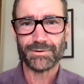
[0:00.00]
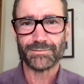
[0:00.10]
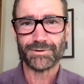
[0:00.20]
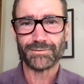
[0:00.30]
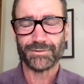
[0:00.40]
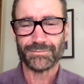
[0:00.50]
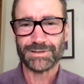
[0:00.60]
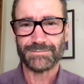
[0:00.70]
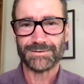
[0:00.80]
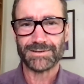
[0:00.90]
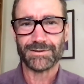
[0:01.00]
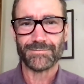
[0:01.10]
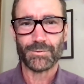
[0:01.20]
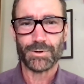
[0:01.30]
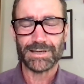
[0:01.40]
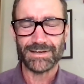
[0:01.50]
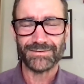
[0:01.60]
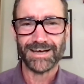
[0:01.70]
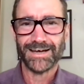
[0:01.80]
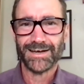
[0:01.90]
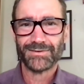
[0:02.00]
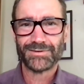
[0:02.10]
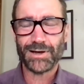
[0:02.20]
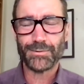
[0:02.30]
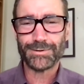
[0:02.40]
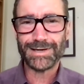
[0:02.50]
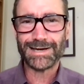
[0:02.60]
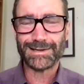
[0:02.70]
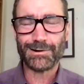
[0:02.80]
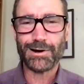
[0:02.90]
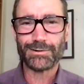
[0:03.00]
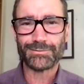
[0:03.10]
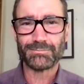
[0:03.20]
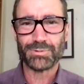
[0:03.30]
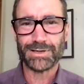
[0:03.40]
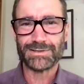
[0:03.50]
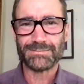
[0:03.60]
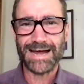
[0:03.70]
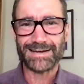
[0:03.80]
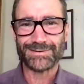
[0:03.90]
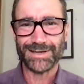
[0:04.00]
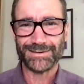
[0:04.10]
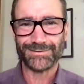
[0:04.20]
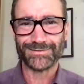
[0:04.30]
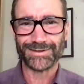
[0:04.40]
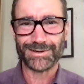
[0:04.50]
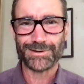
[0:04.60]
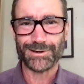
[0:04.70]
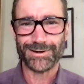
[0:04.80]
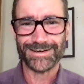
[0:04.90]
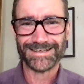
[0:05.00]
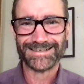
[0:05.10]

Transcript: Those also shift in your 40s. So, yeah, there are some pretty dramatic changes that occur.